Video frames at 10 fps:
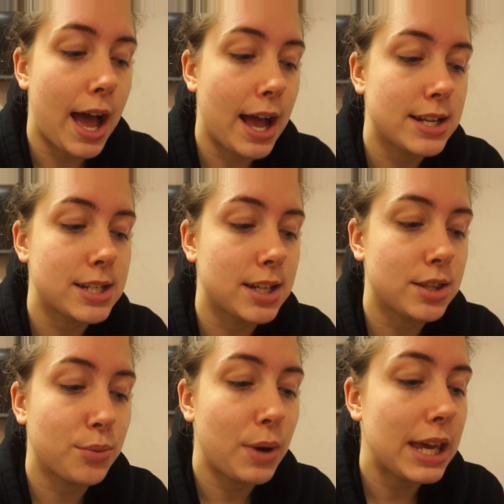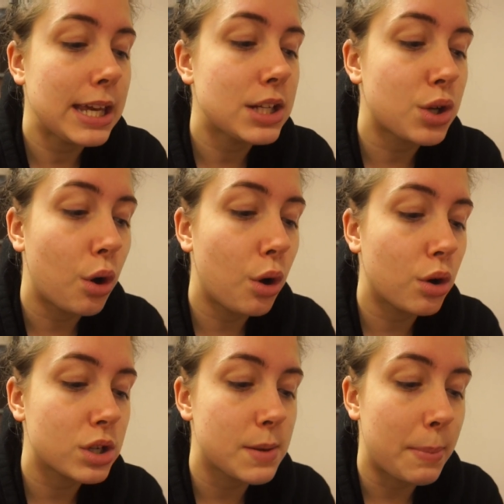and the way he
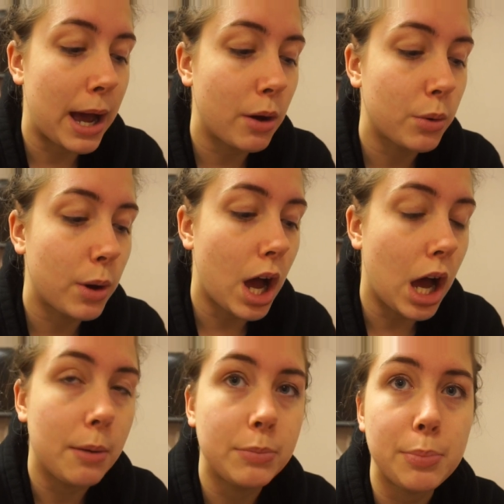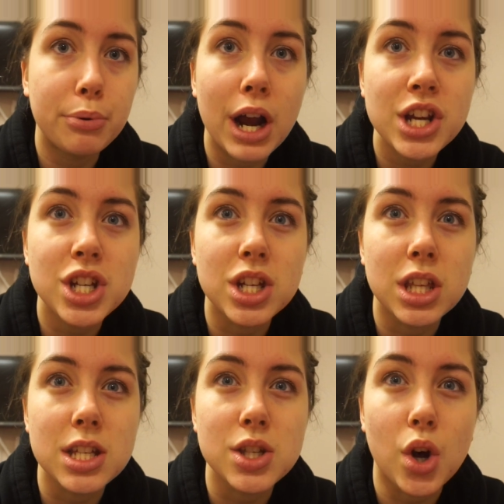talks about the pressure
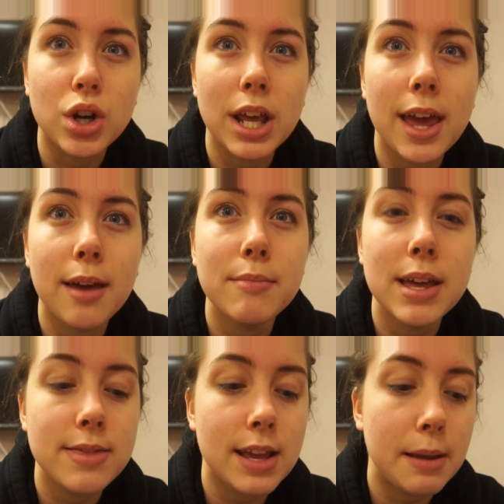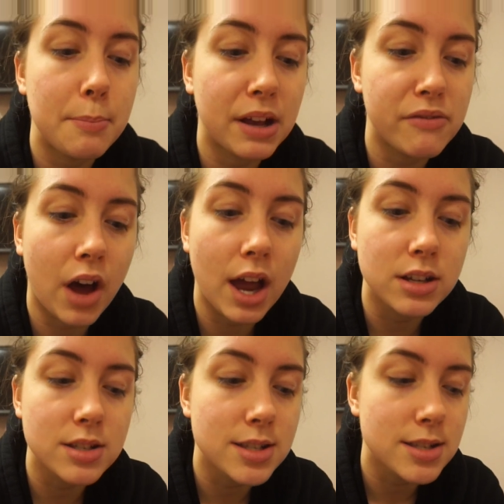that's on him in the Olympic
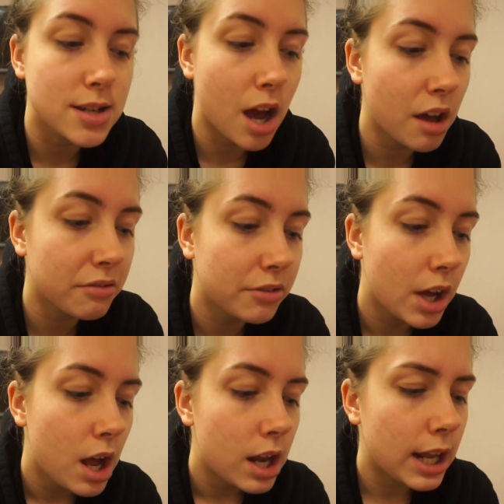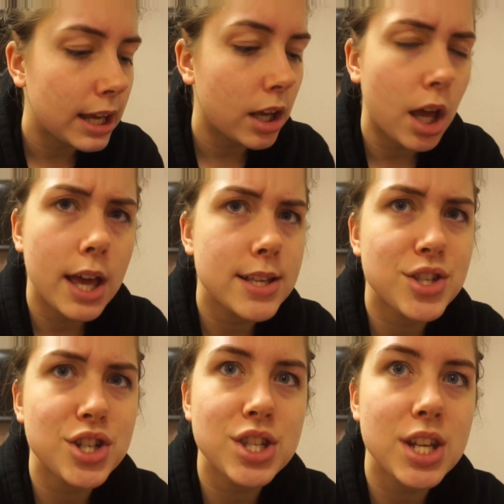finals and stuff, like, it's
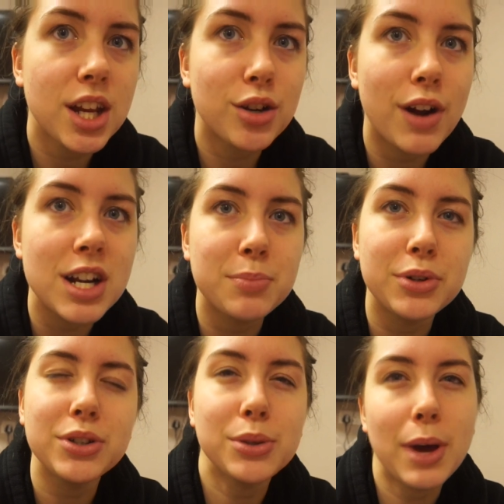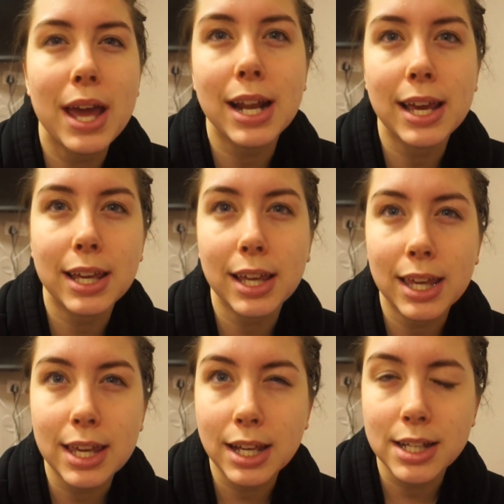just incredible the way like
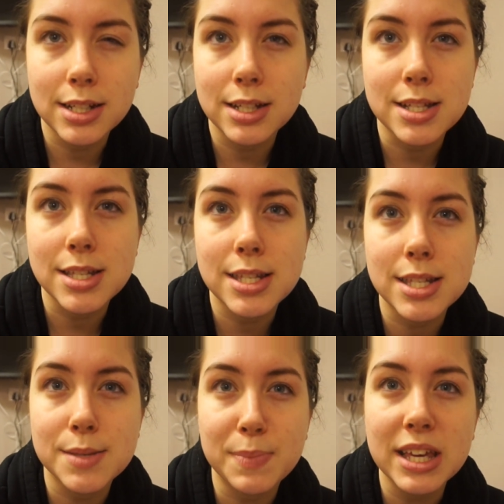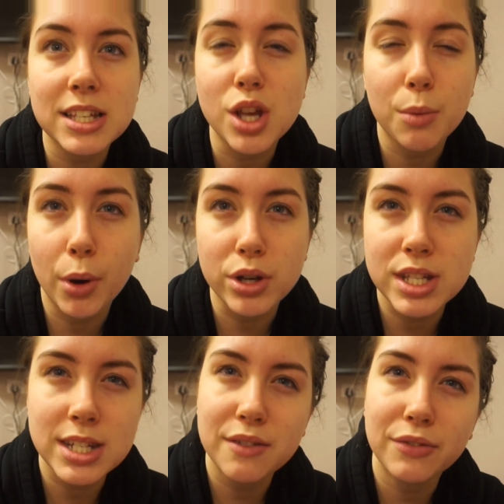he can speak so
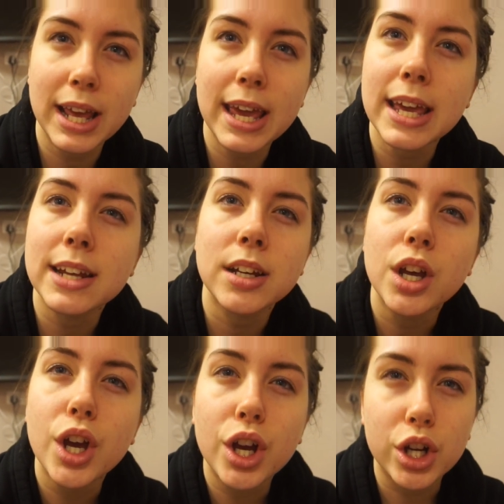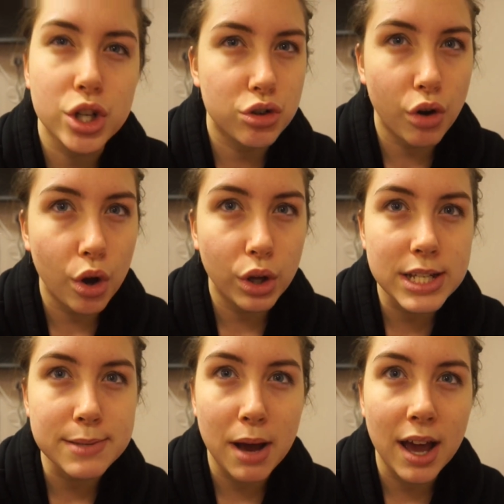positively and control
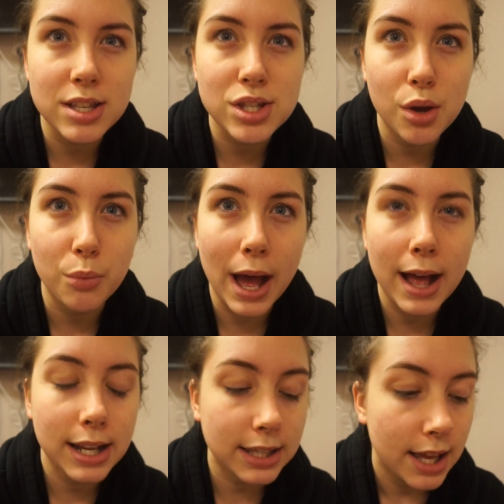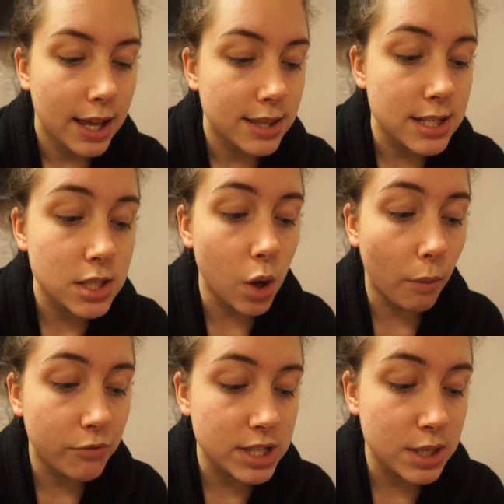his mind so well. Like, this is
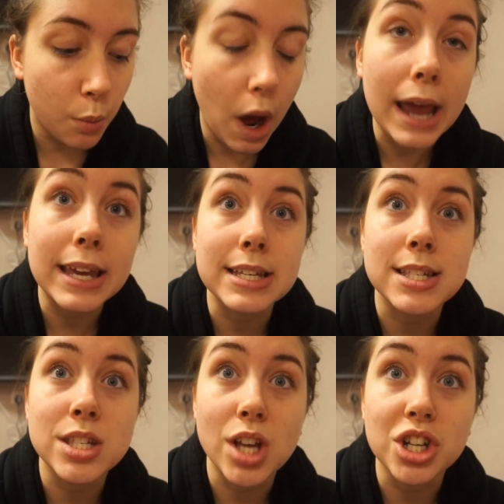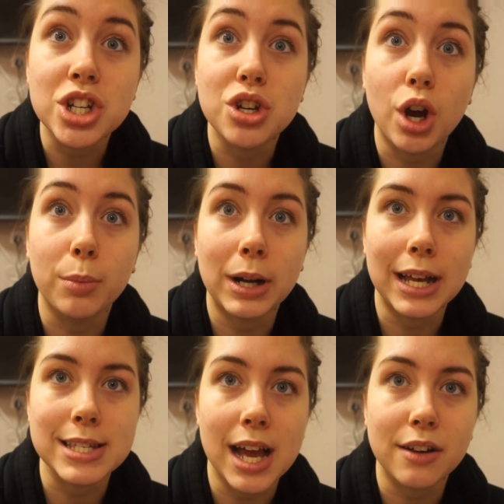obviously why he is such a top
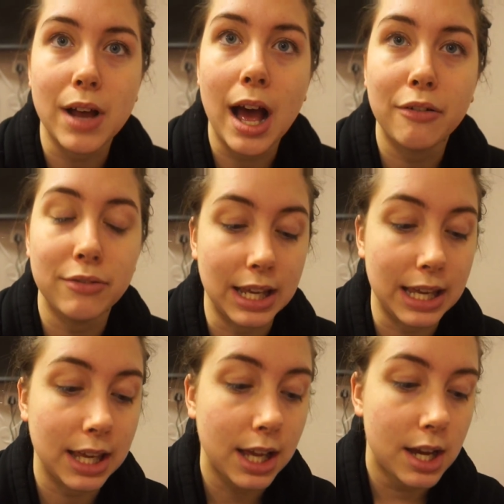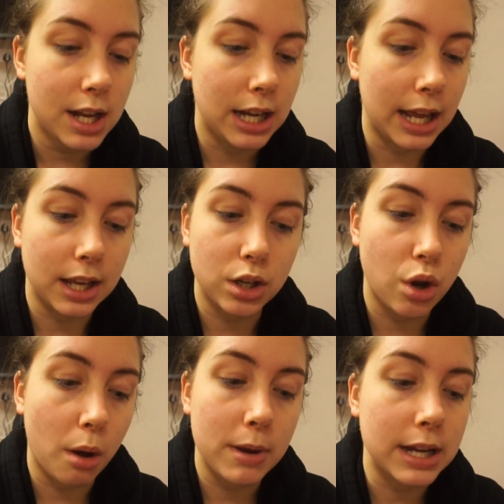class athlete. Like,
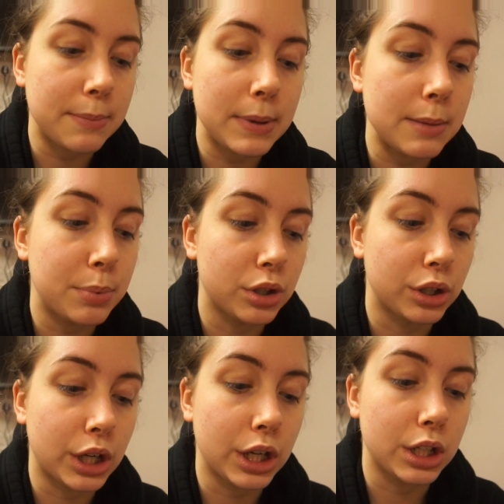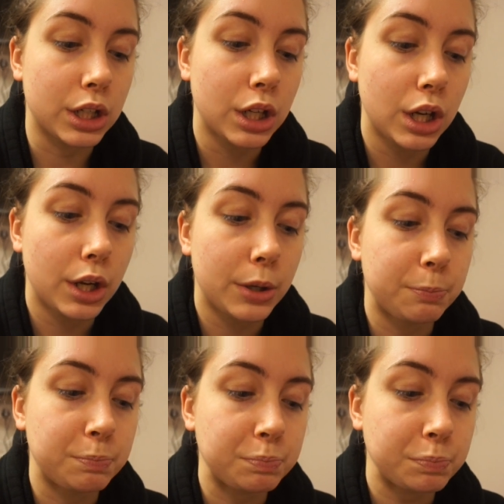not many people can
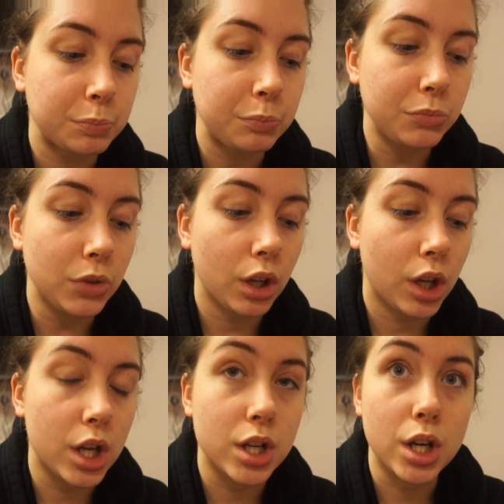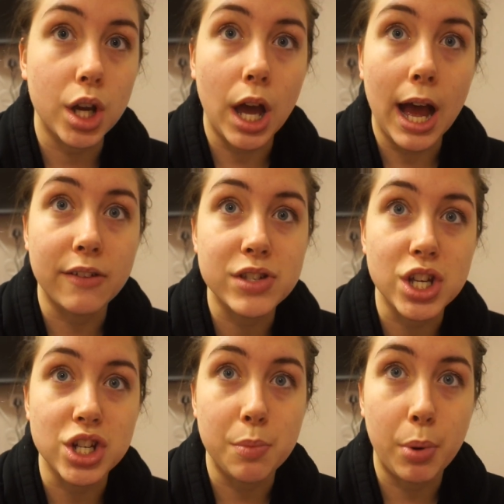have
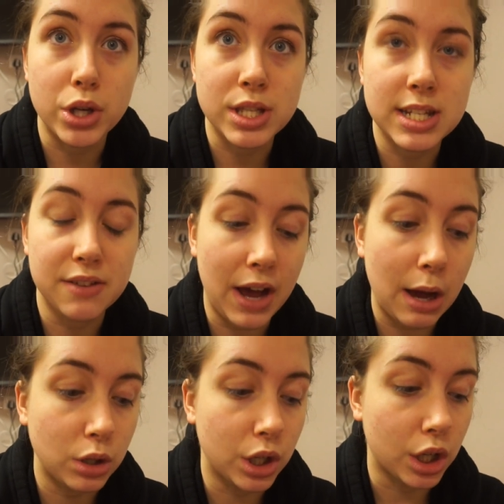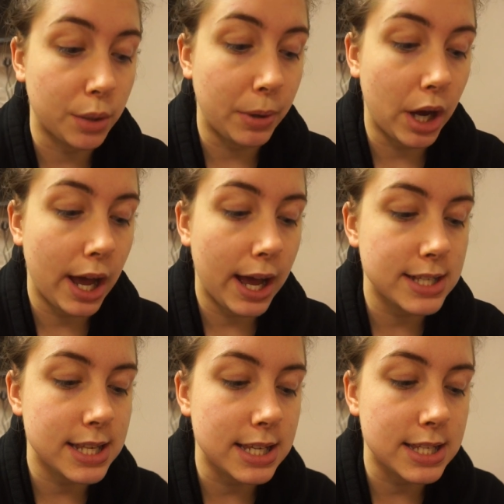such a positive outlook, but
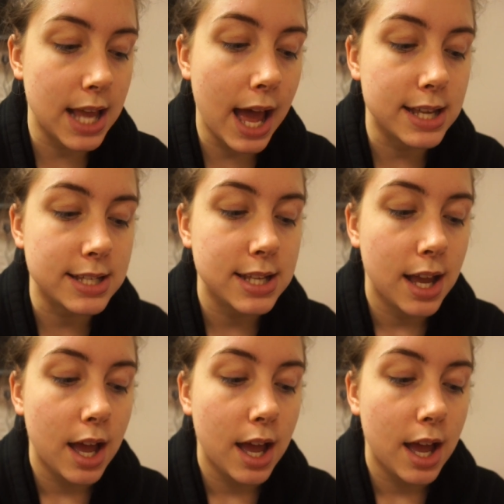as he says,